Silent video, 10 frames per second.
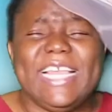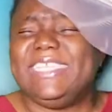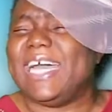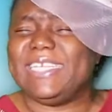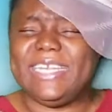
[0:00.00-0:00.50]

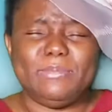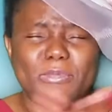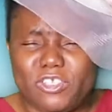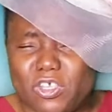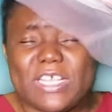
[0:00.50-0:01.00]
in the name
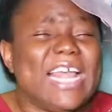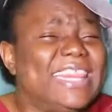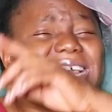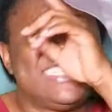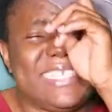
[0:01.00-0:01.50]
of Jesus.
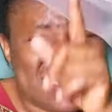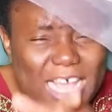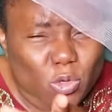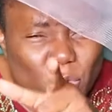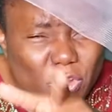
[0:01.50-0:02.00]
That
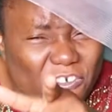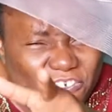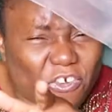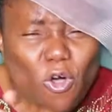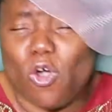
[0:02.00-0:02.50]
sister, you will
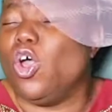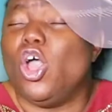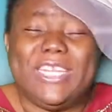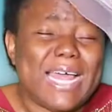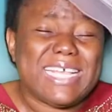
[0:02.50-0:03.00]
not fall.
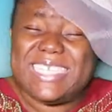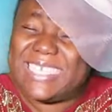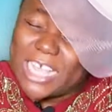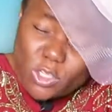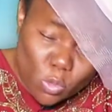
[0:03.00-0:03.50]
That
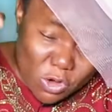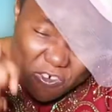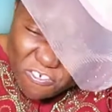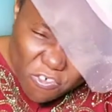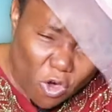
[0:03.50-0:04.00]
sister, you will
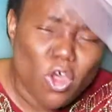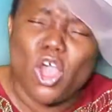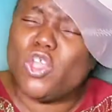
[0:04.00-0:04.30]
not fall.